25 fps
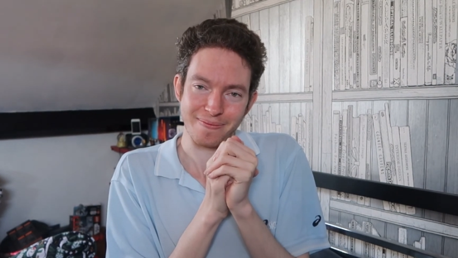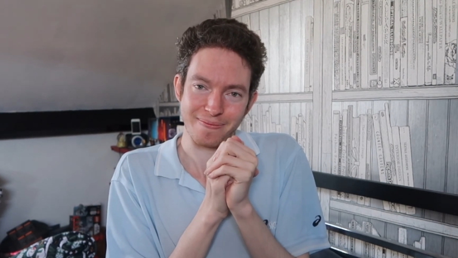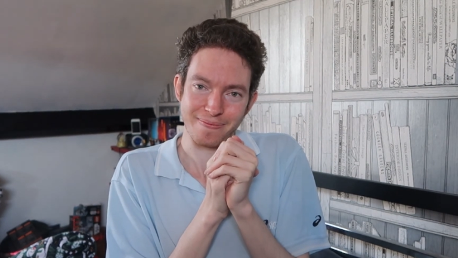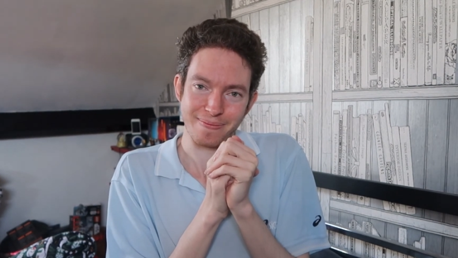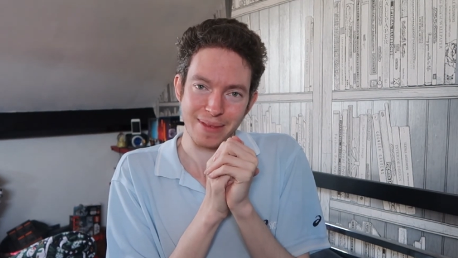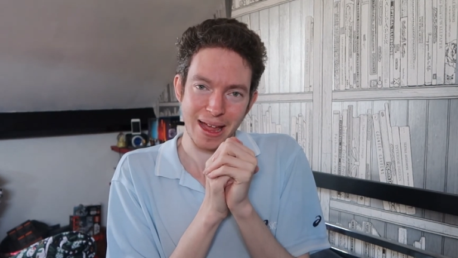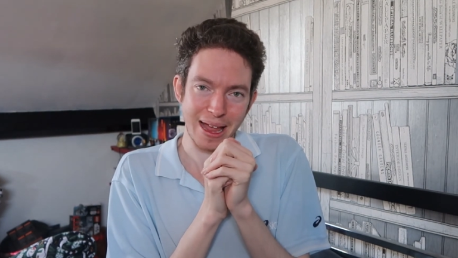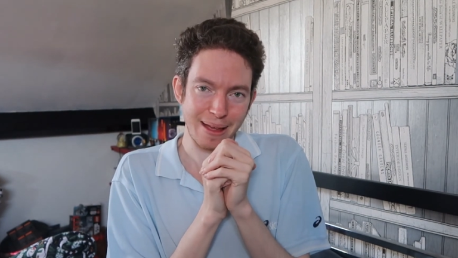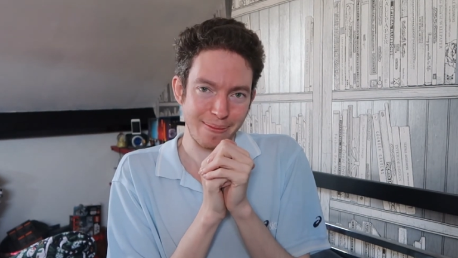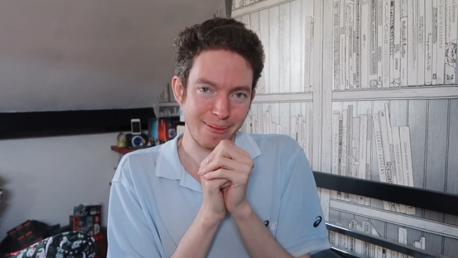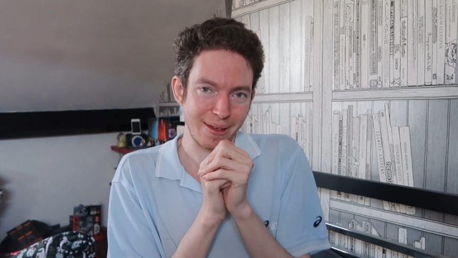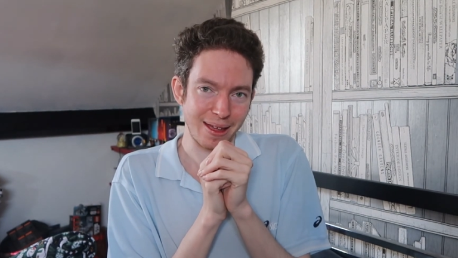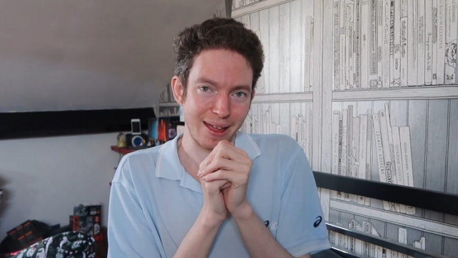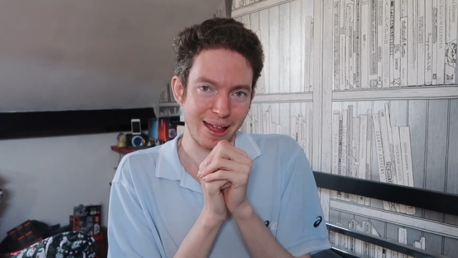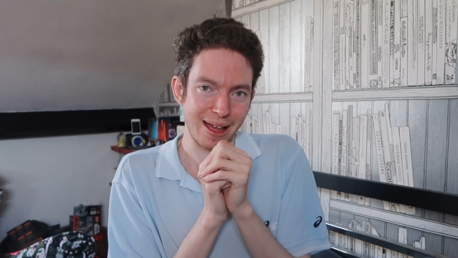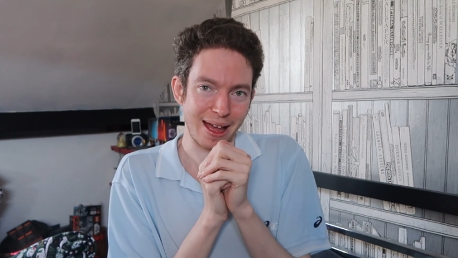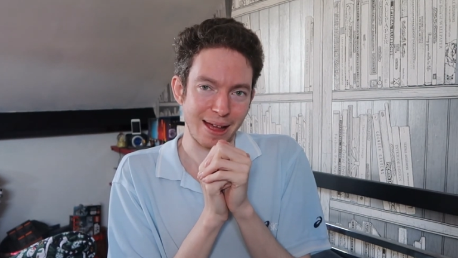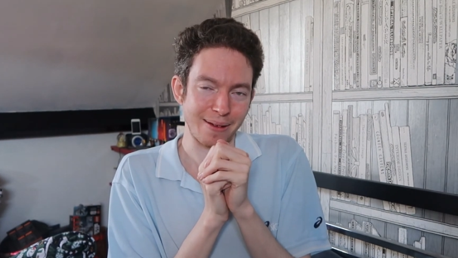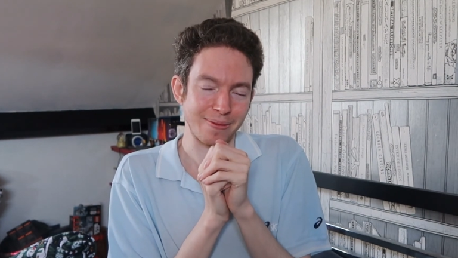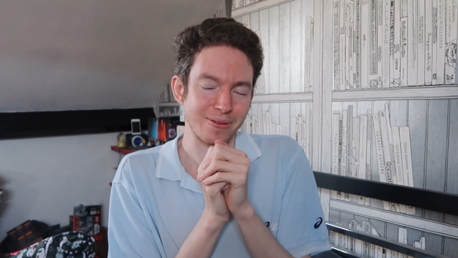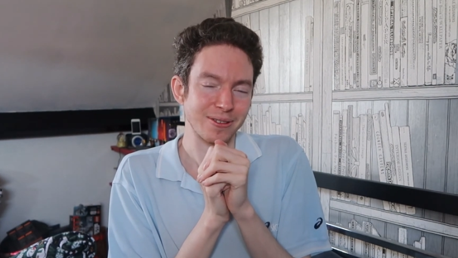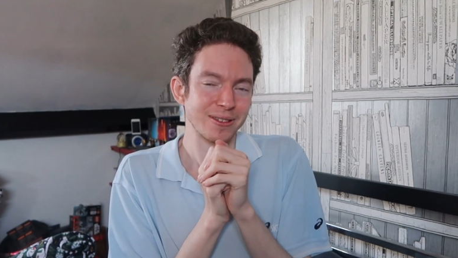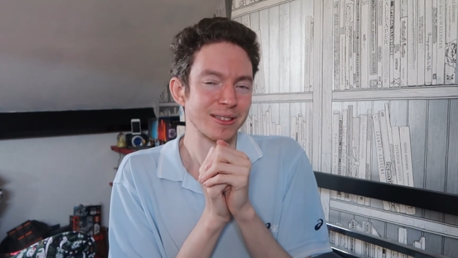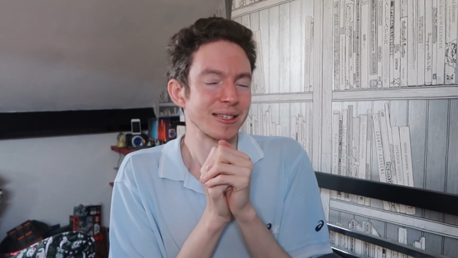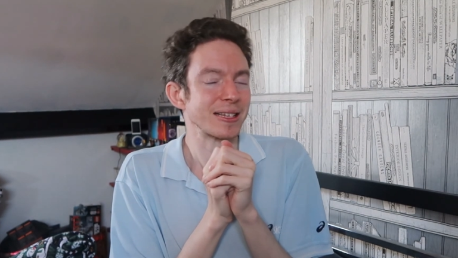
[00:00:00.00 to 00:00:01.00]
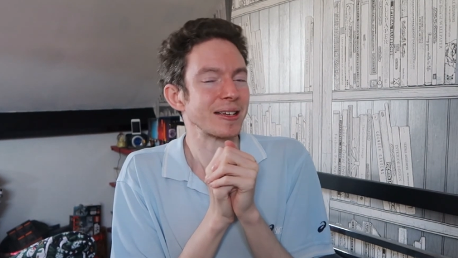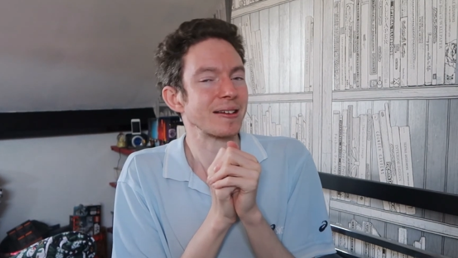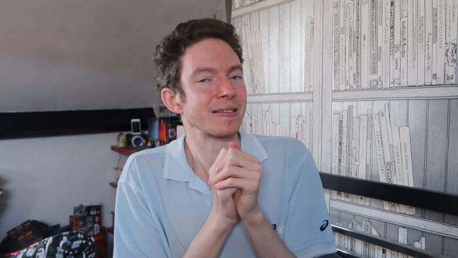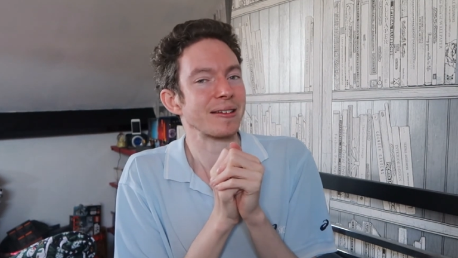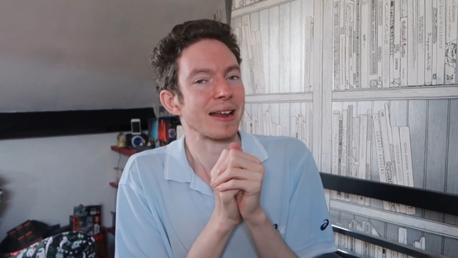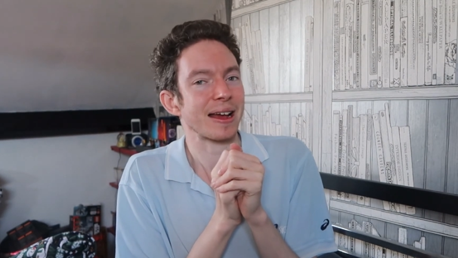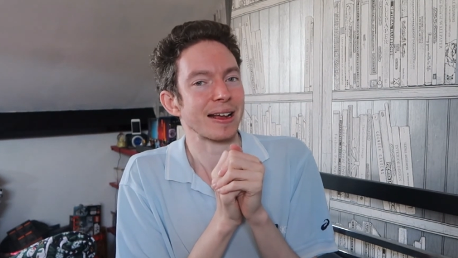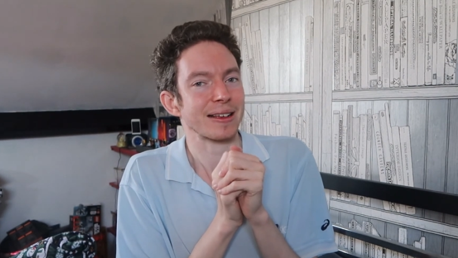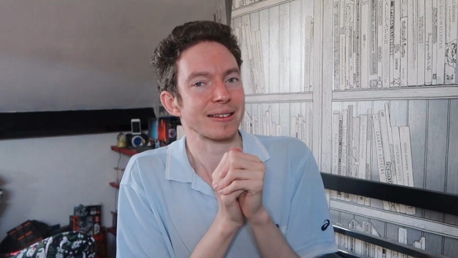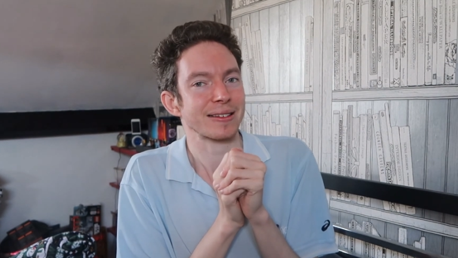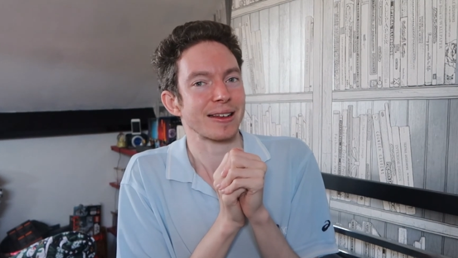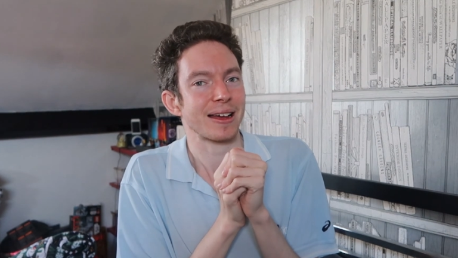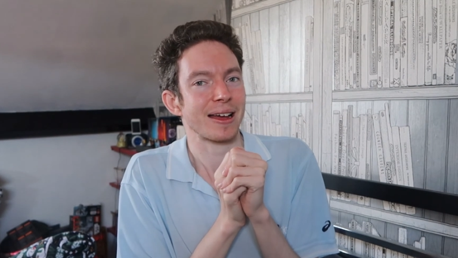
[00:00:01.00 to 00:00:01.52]
maybe I will see you
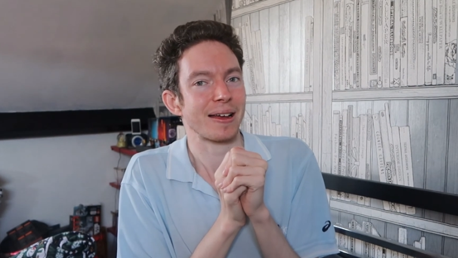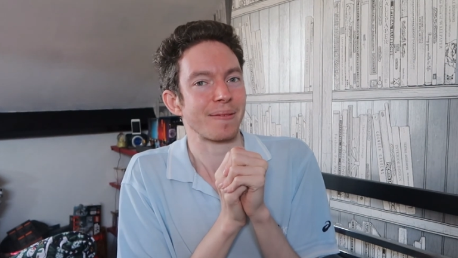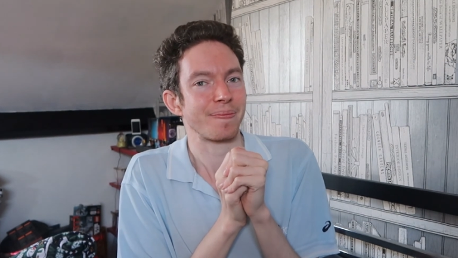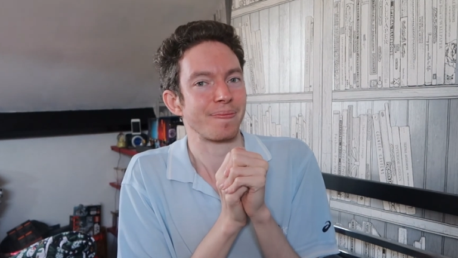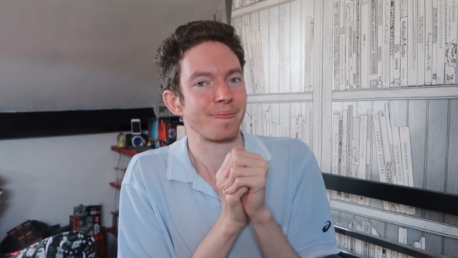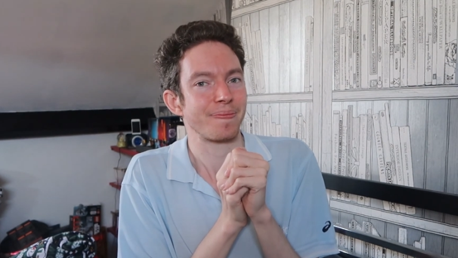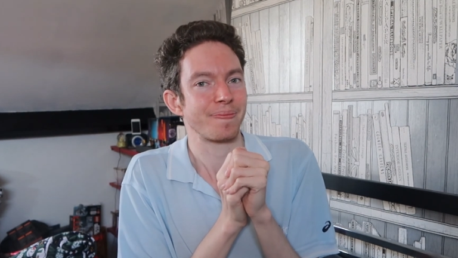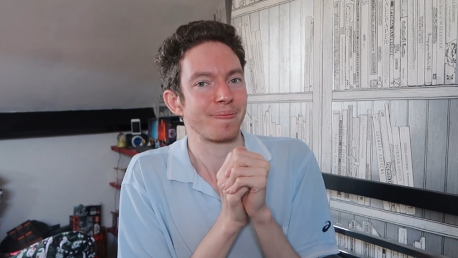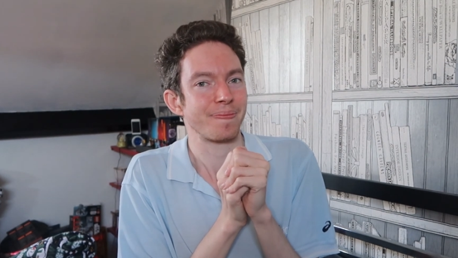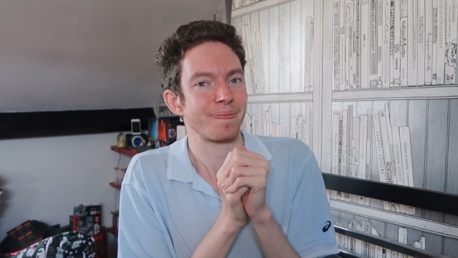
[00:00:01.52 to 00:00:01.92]
next time.